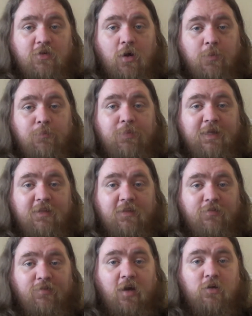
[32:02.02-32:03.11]
go and beat the
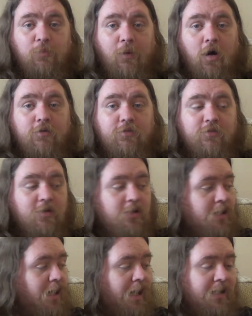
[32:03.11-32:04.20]
final boss,
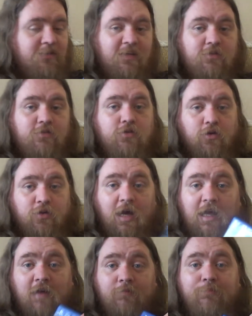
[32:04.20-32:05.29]
and it's done.
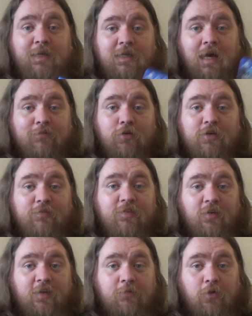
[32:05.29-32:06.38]
I've already
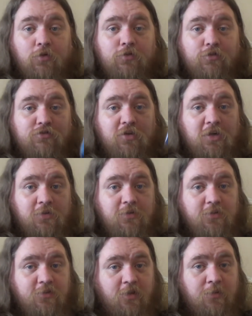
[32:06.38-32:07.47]
filled out the Hunter's Journal,
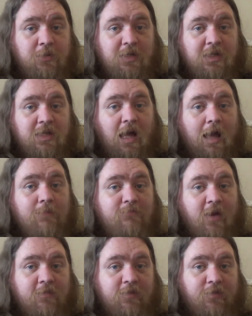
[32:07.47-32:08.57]
so I'm
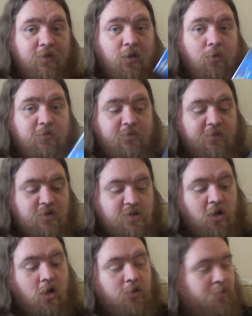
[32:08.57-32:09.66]
very, very close to
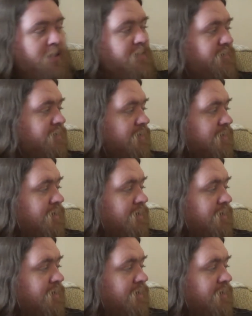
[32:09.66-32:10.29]
finishing Hollow Knight.